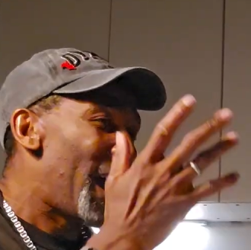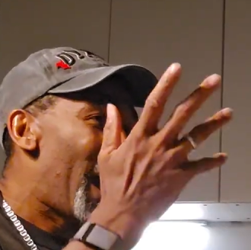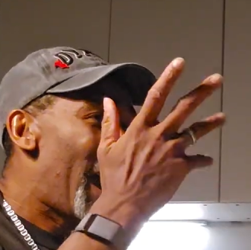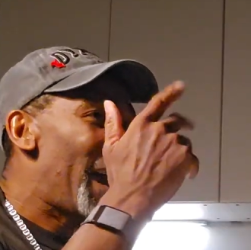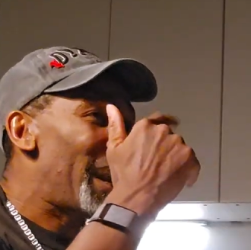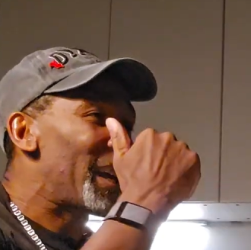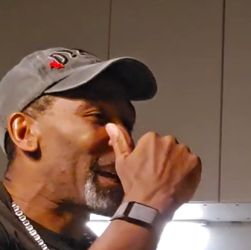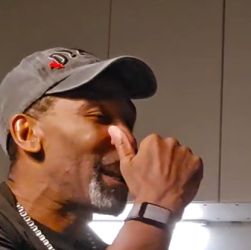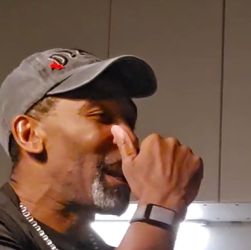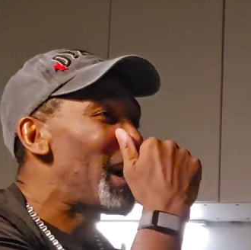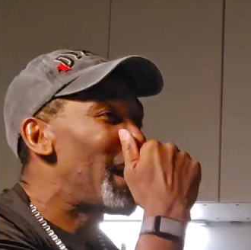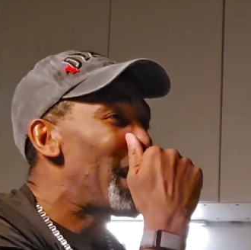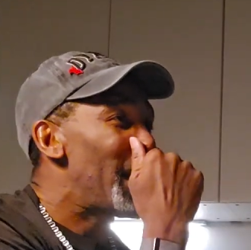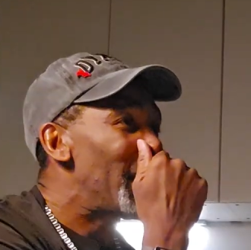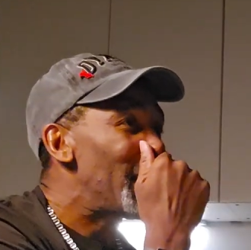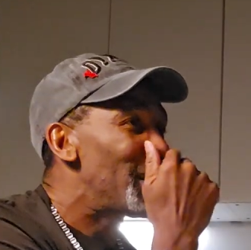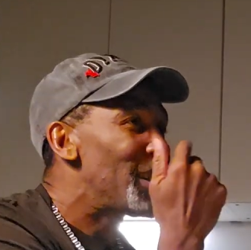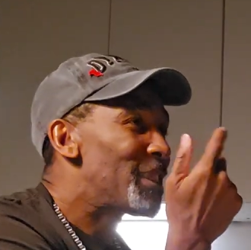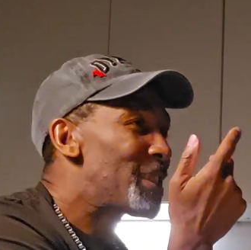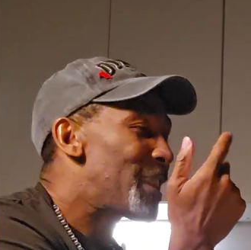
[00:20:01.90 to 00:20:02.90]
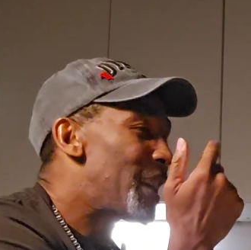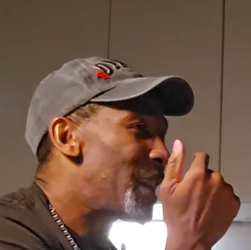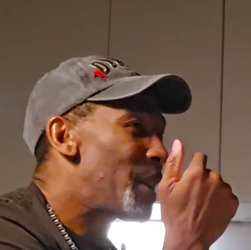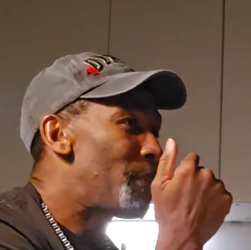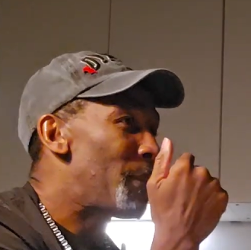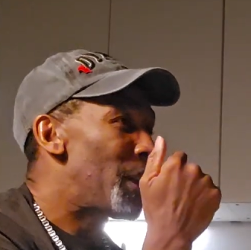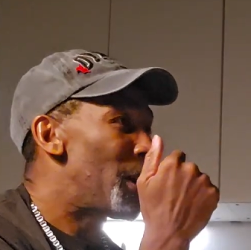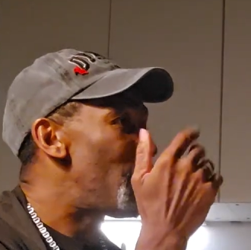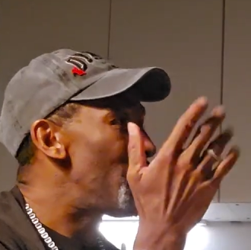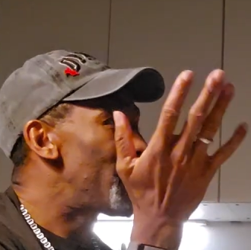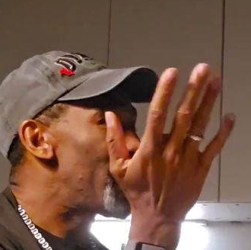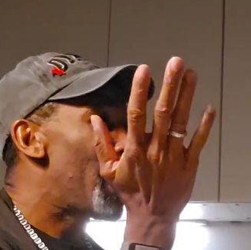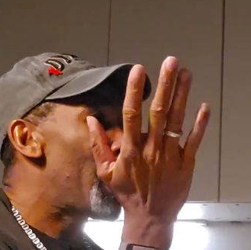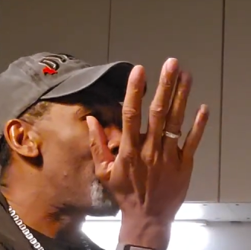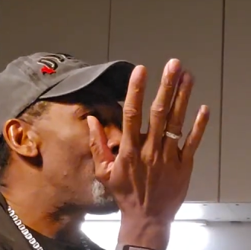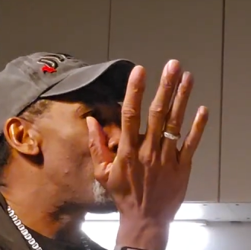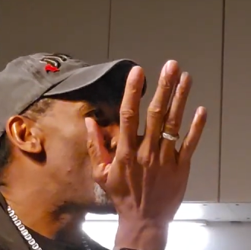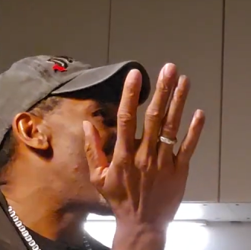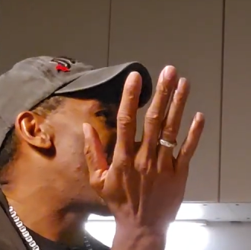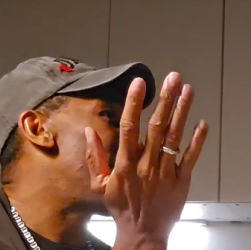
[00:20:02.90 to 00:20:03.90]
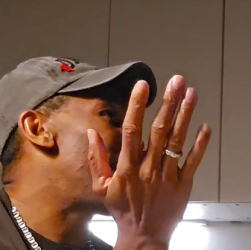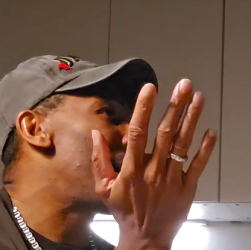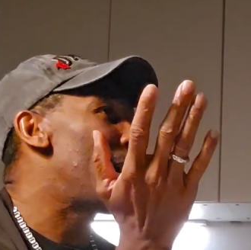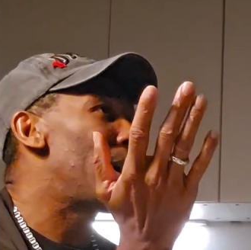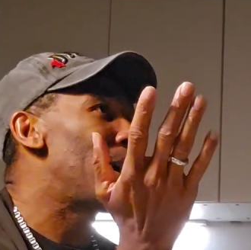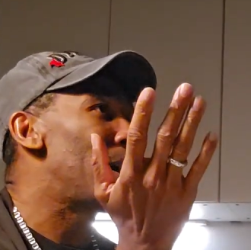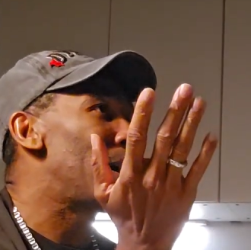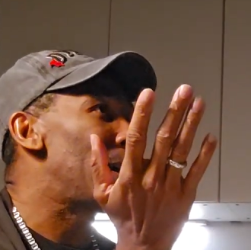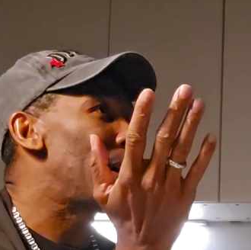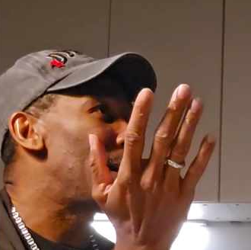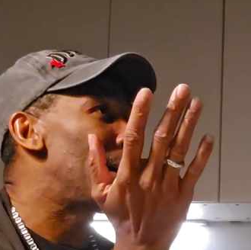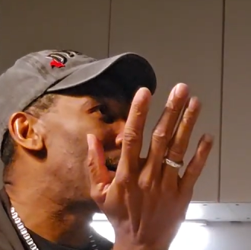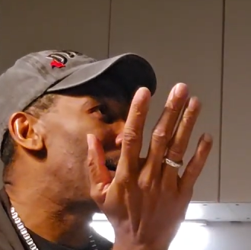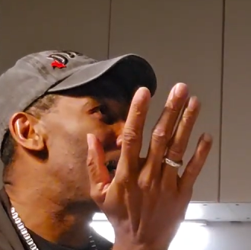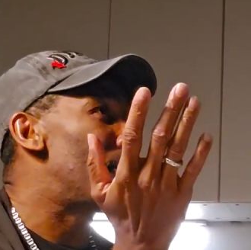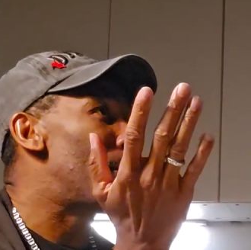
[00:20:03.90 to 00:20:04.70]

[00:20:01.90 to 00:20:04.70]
I had a client said to me, okay, my